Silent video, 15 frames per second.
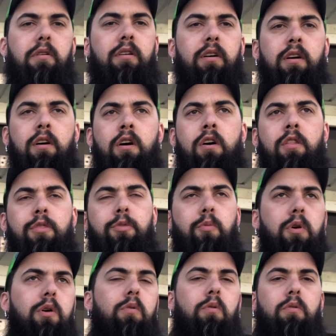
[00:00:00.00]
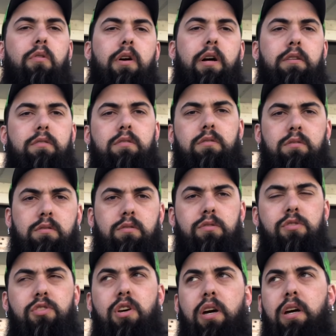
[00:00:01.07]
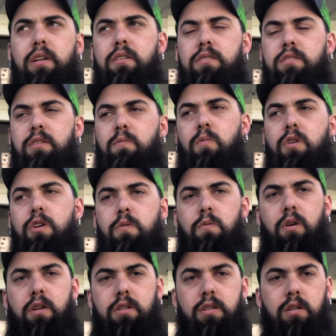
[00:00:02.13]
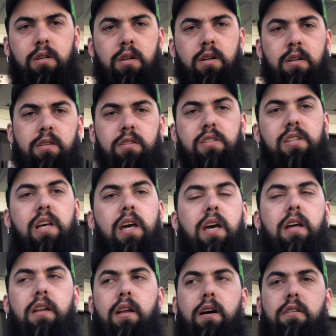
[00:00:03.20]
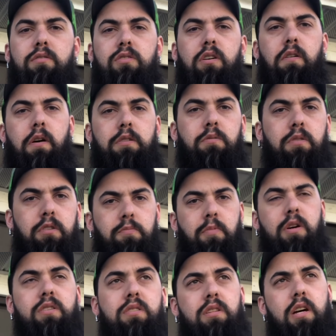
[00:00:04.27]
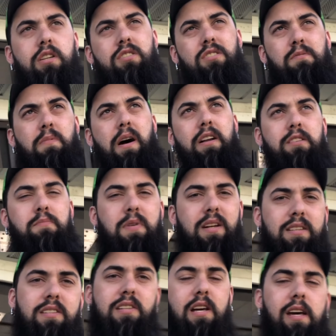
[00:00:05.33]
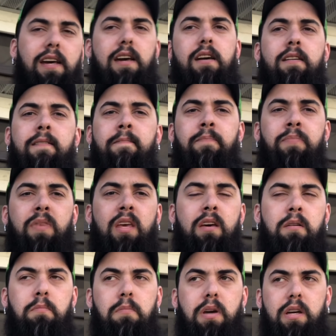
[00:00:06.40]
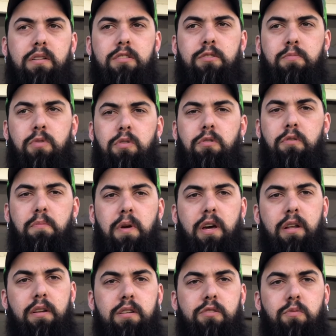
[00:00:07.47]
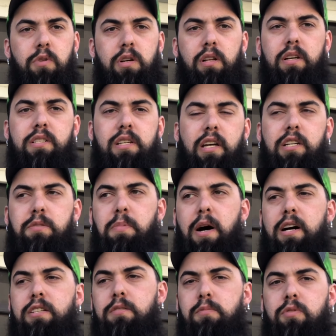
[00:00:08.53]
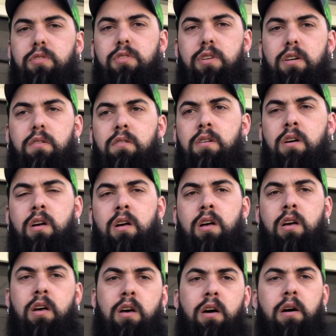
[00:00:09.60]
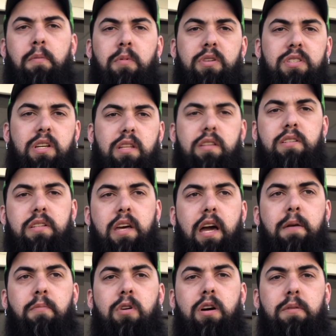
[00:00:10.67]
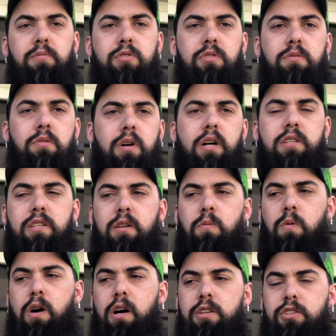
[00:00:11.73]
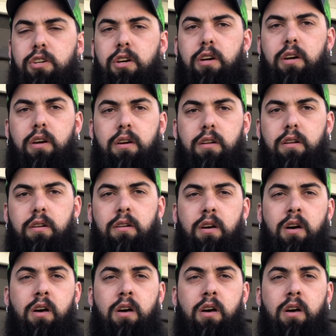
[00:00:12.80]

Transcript: a 3/4 ounce jig into somewhere. You want it to sneak in there. So that's what this presentation's about, is being sneaky, being smooth, being as realistic as possible. So I'm going to set this camera up so you guys can watch and